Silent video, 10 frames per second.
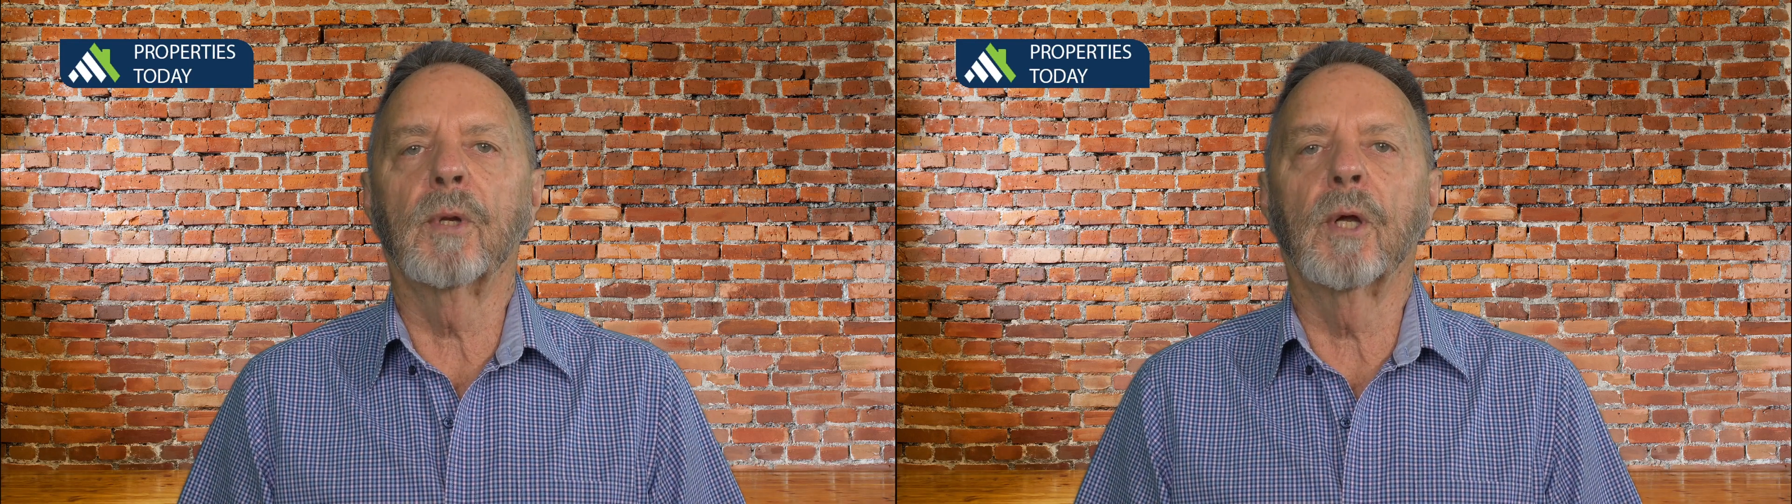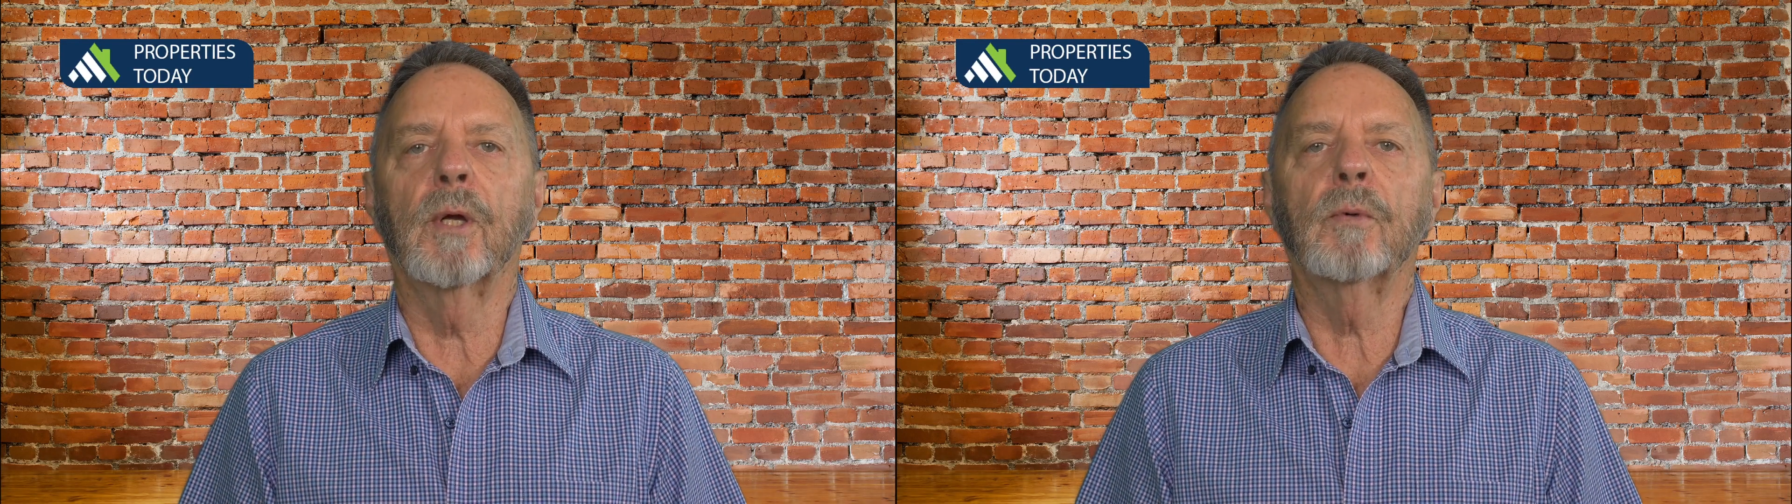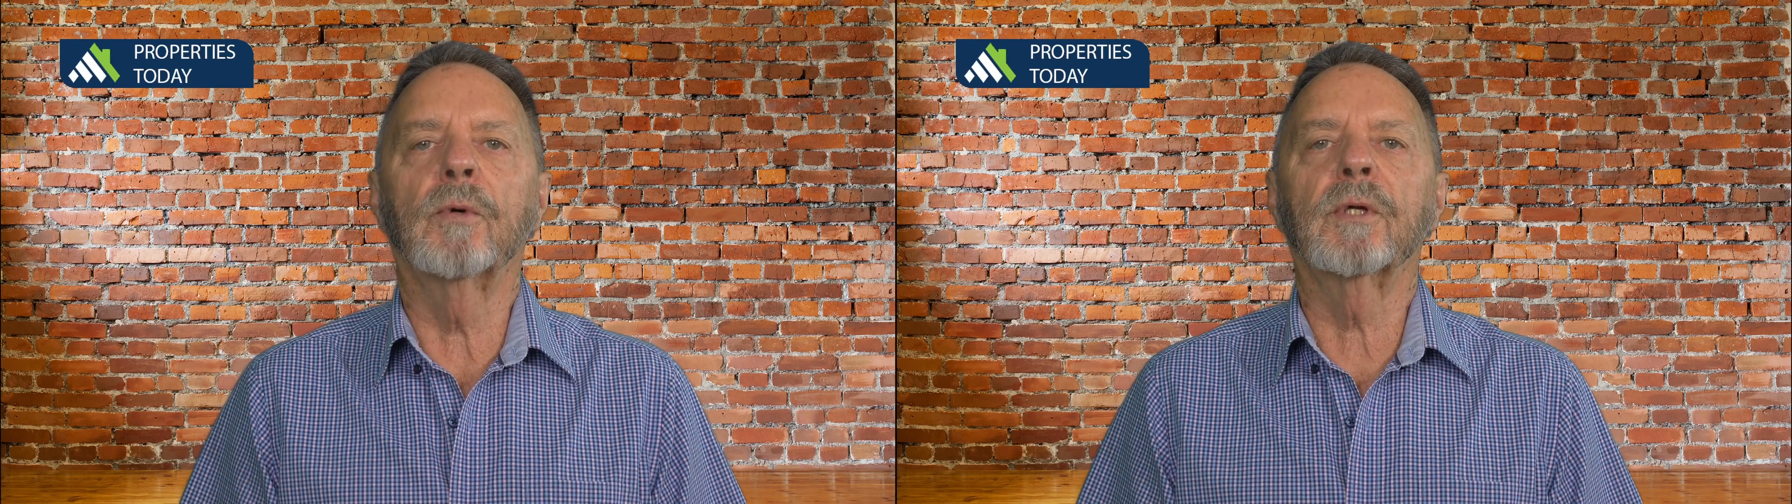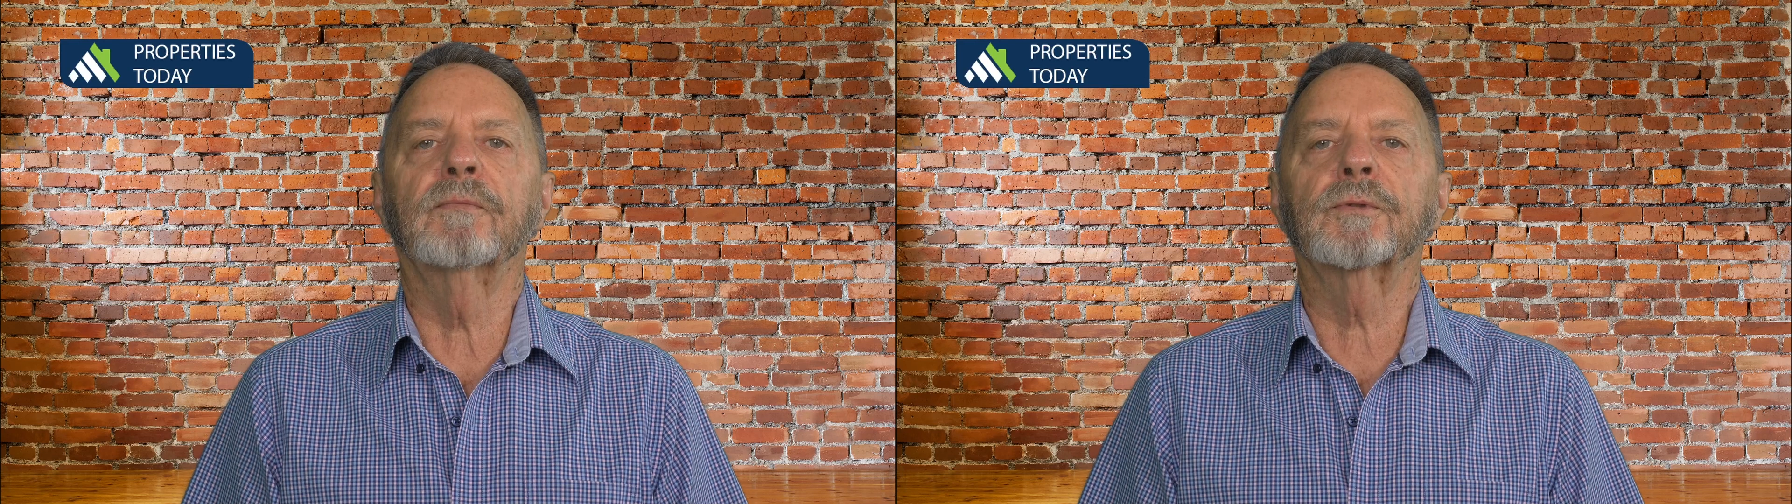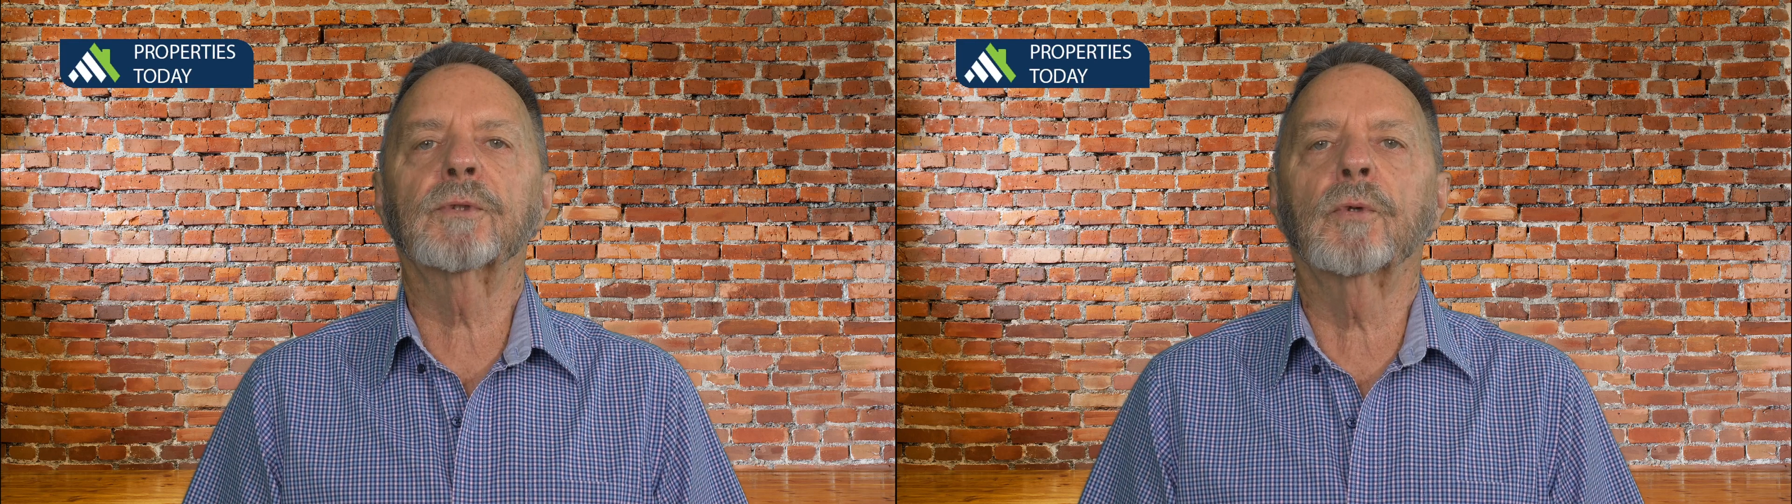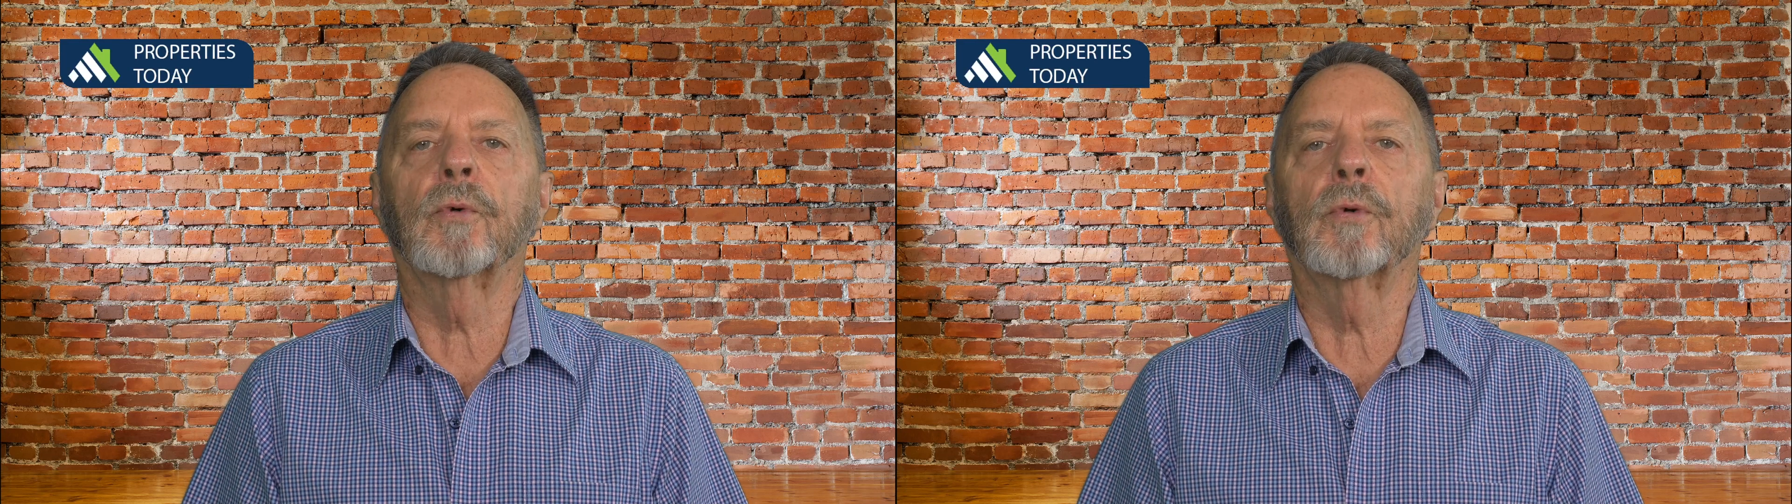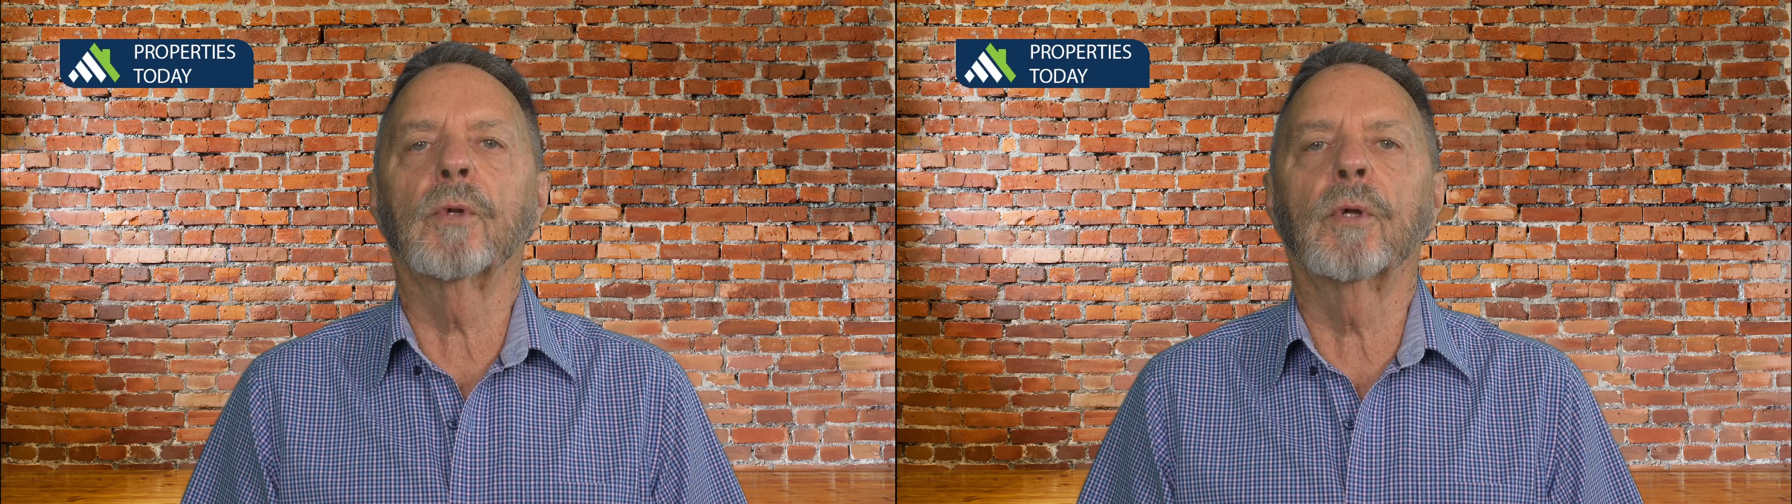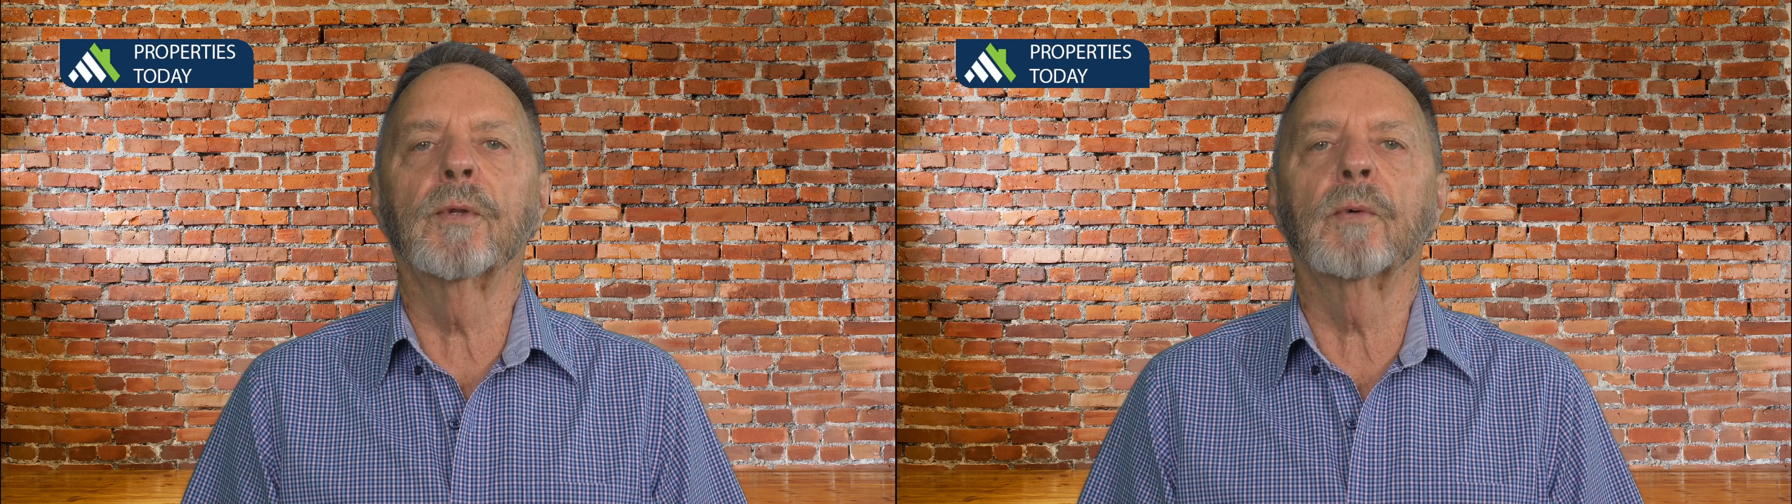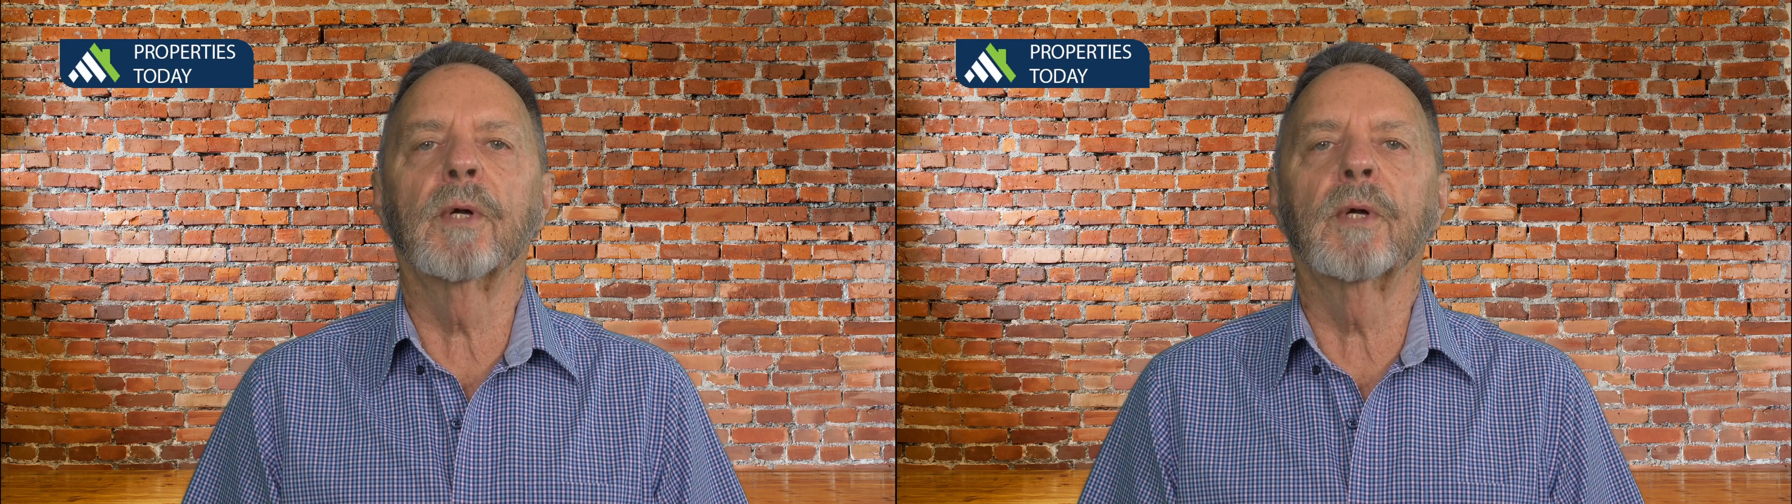below or give us a call on the